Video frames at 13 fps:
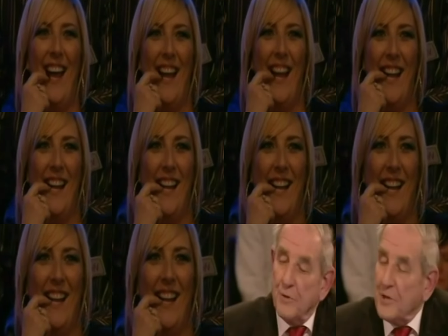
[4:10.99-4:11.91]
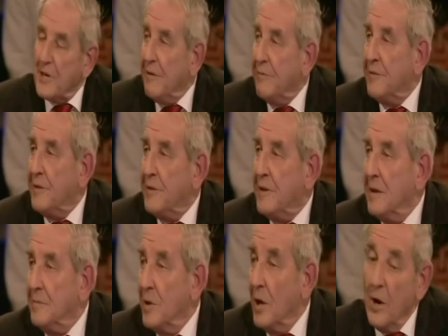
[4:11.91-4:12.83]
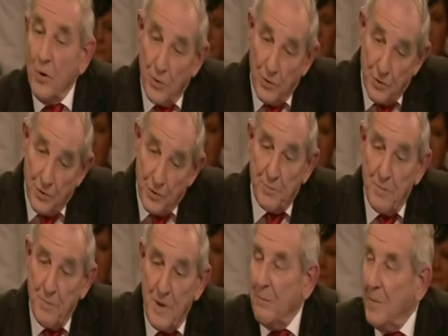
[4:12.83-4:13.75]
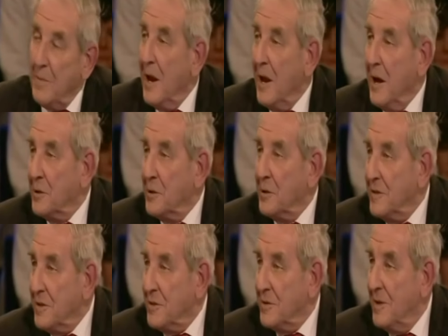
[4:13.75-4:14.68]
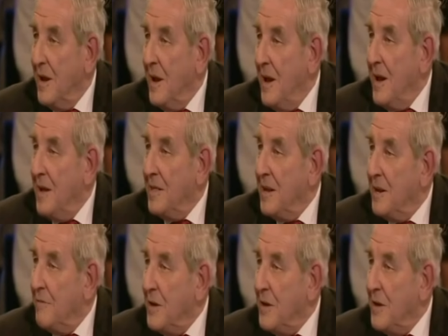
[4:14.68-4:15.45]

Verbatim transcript: the elephant itself was left there. The locals would make a meal out of it. And then